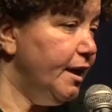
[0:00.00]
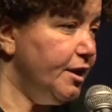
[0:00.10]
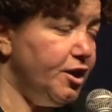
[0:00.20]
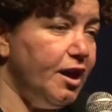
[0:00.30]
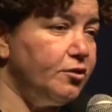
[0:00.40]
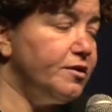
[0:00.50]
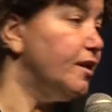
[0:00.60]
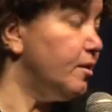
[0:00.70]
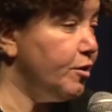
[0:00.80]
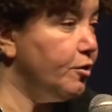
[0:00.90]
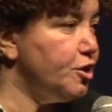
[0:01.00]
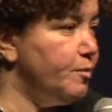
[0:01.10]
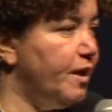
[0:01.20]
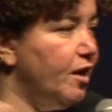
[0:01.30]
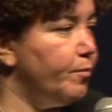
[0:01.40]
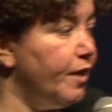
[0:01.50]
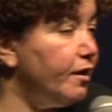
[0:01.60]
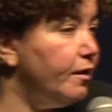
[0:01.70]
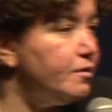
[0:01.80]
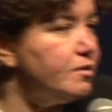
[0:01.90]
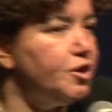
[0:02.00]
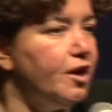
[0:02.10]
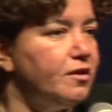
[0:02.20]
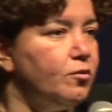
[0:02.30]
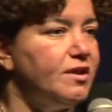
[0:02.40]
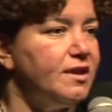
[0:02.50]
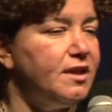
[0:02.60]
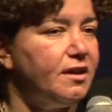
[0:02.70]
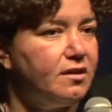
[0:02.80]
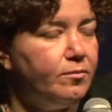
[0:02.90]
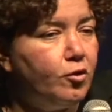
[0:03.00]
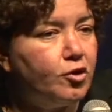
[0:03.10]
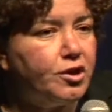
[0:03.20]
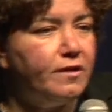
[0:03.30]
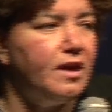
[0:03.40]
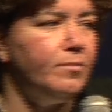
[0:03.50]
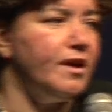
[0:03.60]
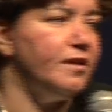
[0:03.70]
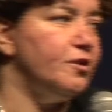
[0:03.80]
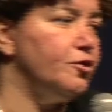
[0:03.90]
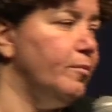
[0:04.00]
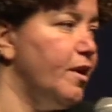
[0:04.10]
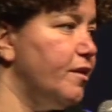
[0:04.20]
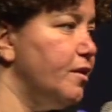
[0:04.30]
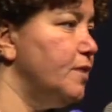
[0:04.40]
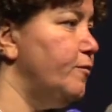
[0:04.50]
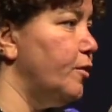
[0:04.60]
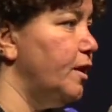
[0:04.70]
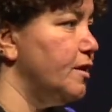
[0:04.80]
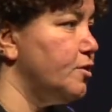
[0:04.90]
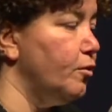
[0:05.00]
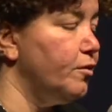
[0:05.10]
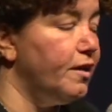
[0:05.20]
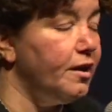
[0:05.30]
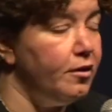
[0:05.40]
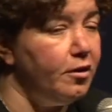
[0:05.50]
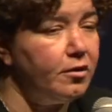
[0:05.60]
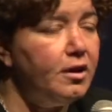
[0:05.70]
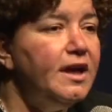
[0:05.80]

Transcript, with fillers: She had to tell them because she became pregnant. She underwent a secret abortion. They married her to a man 34 years older than her.